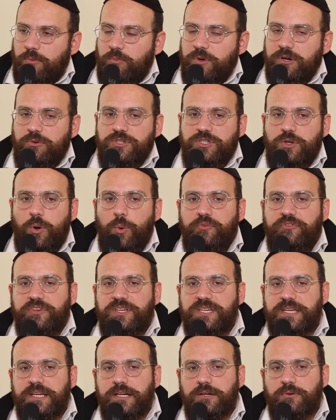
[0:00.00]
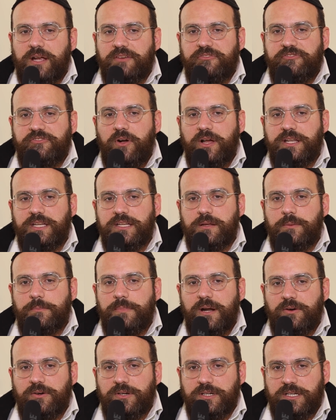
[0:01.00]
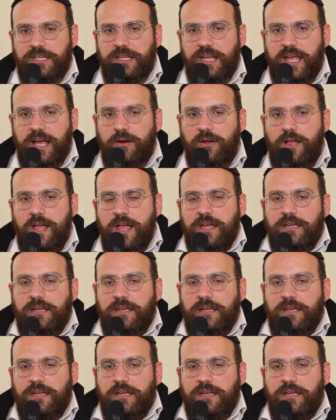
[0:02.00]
Whereas over here, I find in America now,